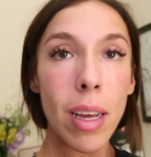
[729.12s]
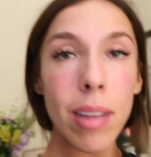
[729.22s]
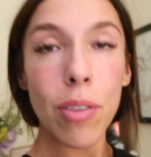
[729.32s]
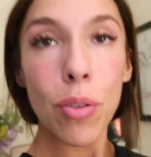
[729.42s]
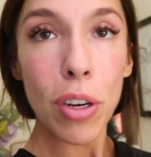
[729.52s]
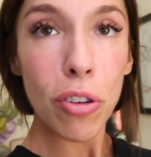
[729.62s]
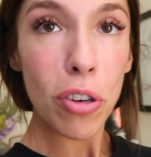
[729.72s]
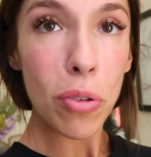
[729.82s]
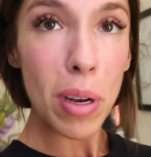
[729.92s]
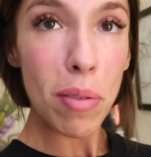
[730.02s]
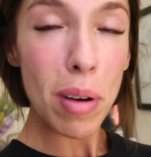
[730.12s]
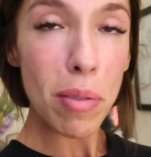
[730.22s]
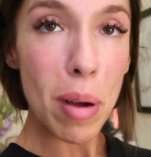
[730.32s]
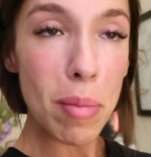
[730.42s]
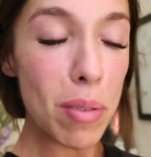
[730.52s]
It's
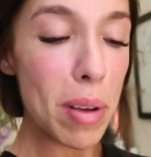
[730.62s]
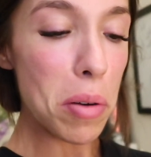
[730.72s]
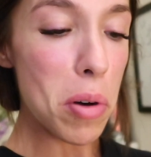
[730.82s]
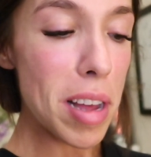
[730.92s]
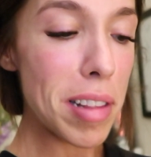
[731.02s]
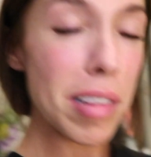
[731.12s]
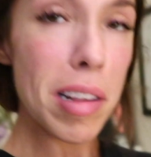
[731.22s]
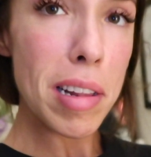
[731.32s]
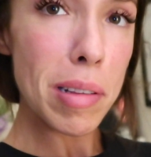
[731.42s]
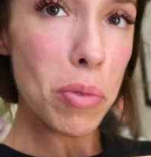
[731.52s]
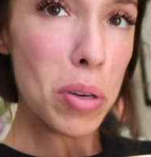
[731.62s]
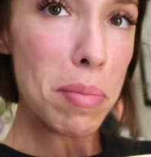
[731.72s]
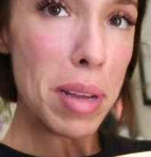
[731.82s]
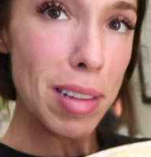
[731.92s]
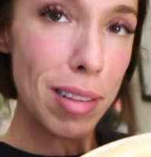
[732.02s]
325 grams of egg whites and some
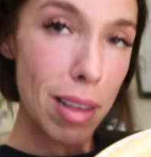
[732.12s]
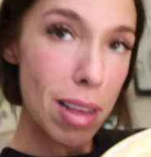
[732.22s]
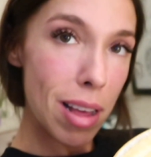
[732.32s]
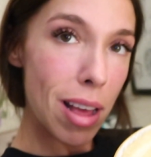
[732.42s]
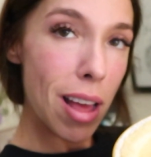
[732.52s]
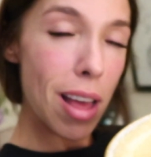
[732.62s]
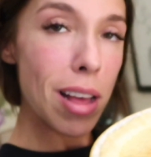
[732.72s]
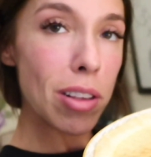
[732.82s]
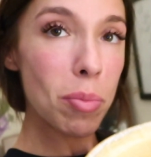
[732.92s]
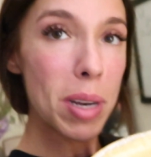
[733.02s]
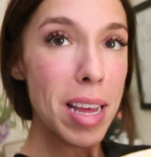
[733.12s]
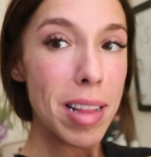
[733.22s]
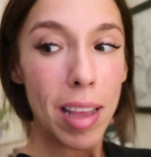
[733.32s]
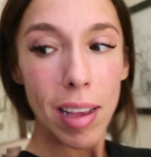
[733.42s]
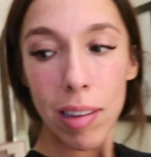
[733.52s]
green beans. So I'm going to
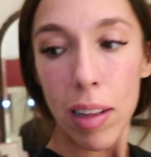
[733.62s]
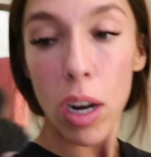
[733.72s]
eat this and